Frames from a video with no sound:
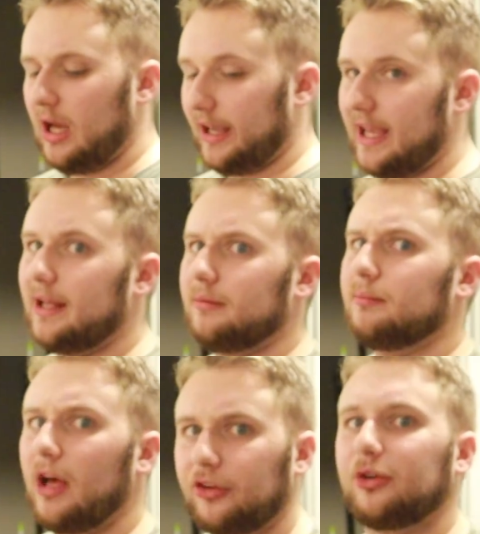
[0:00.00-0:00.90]
Again,
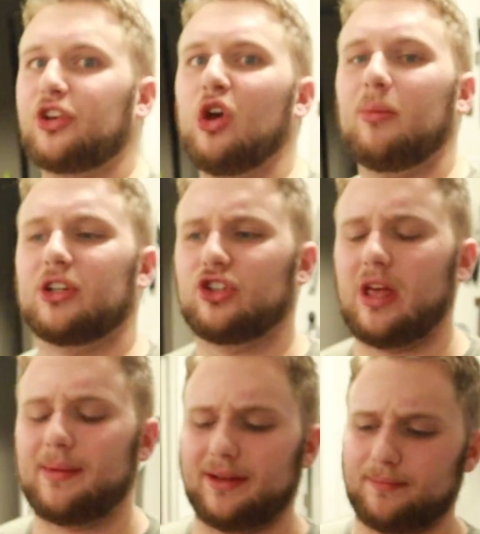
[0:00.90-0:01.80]
possibly too much
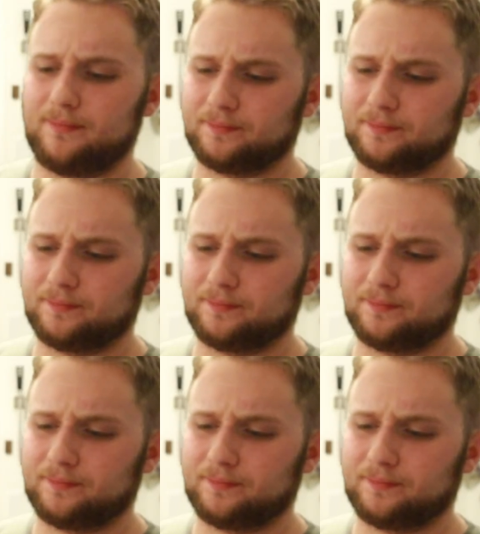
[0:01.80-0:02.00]
lemon.